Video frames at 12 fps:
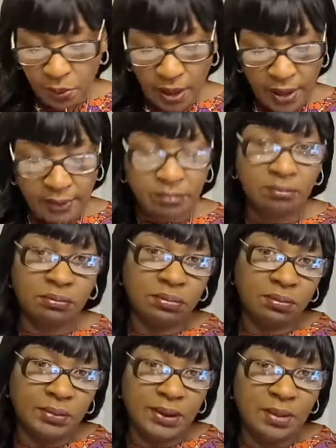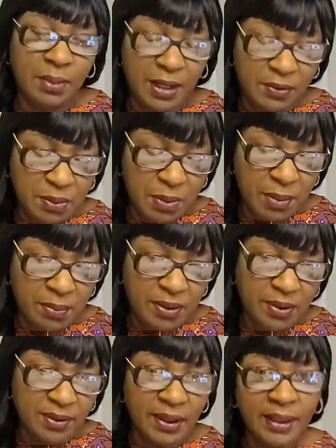what? Anybody
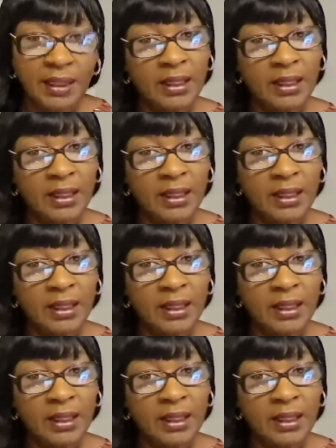remember?